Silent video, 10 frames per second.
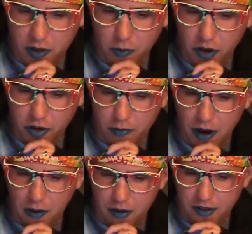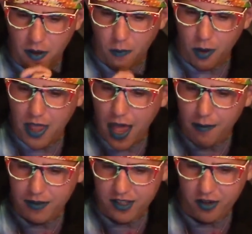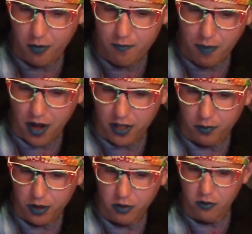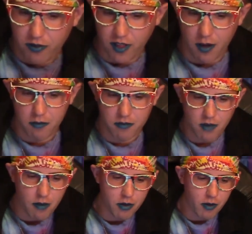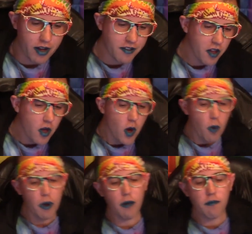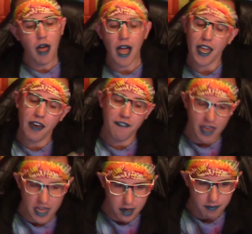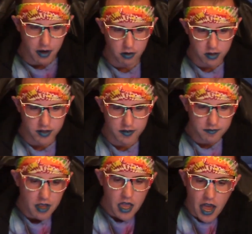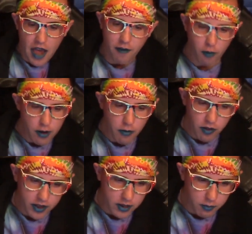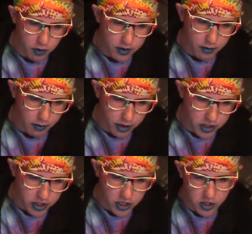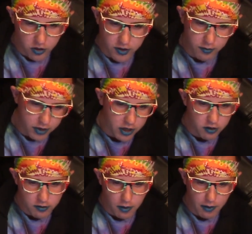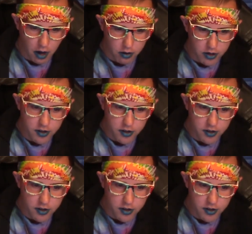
your powers, and what happens to your body when you use them, Domino asked. Well, I have 8 powers. I have a rainbow lightning bolt on my right cheek that shows up when I use my powers.